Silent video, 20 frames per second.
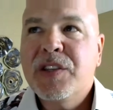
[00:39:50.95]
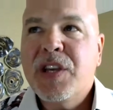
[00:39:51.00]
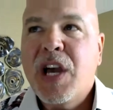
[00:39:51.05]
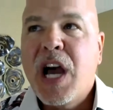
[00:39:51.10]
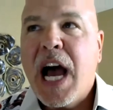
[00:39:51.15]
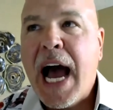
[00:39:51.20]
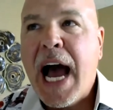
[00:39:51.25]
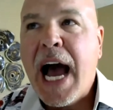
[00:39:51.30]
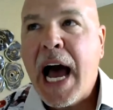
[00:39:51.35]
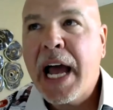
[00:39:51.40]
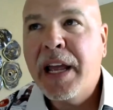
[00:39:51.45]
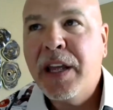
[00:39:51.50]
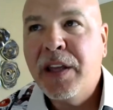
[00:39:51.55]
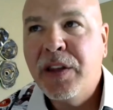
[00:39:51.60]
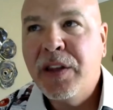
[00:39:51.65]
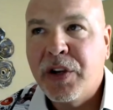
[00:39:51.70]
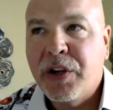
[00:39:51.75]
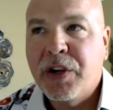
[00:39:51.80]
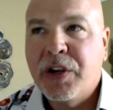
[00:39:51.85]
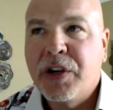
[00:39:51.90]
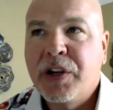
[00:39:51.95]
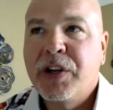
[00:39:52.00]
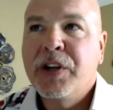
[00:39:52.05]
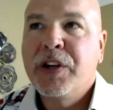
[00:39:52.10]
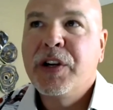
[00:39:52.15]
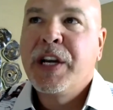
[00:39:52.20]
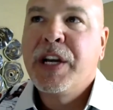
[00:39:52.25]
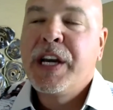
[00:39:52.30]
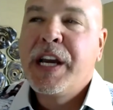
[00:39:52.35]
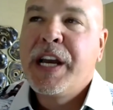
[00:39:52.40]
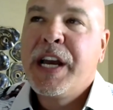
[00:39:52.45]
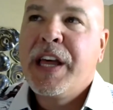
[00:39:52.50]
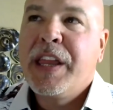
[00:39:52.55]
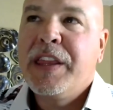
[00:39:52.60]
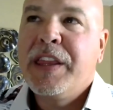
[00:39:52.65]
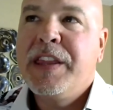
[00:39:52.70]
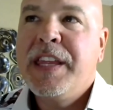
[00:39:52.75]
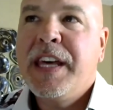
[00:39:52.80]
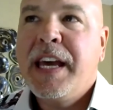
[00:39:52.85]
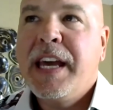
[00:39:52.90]
is either
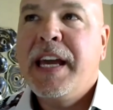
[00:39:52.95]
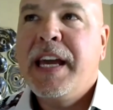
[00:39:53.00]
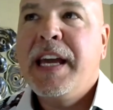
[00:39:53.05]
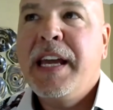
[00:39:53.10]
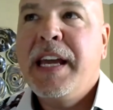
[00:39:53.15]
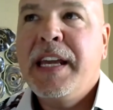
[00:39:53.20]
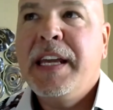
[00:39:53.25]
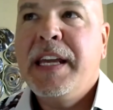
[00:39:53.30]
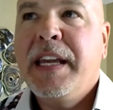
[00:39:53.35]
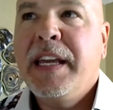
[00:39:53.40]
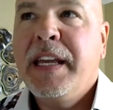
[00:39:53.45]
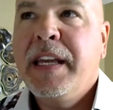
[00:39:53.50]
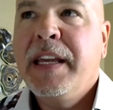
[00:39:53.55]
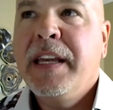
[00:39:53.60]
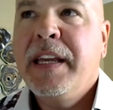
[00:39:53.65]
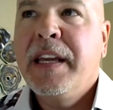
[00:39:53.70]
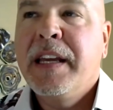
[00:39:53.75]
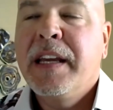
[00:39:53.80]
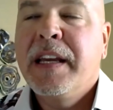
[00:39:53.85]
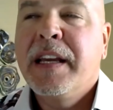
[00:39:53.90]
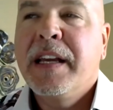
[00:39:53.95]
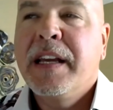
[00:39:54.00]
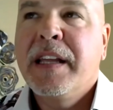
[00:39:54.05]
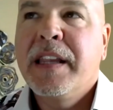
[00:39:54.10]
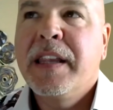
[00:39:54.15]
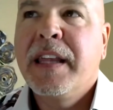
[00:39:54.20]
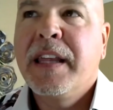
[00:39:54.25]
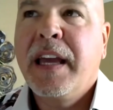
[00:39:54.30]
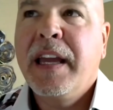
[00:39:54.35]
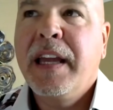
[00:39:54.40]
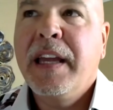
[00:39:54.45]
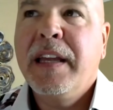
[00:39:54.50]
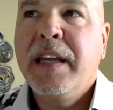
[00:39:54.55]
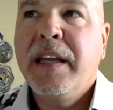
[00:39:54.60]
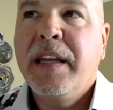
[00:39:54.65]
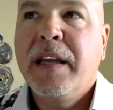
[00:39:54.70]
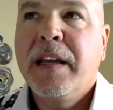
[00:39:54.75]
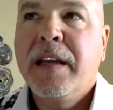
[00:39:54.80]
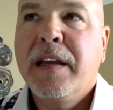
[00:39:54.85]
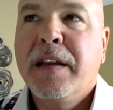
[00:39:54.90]
they
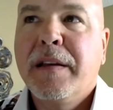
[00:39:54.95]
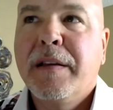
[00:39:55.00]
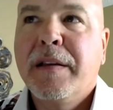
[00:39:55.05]
they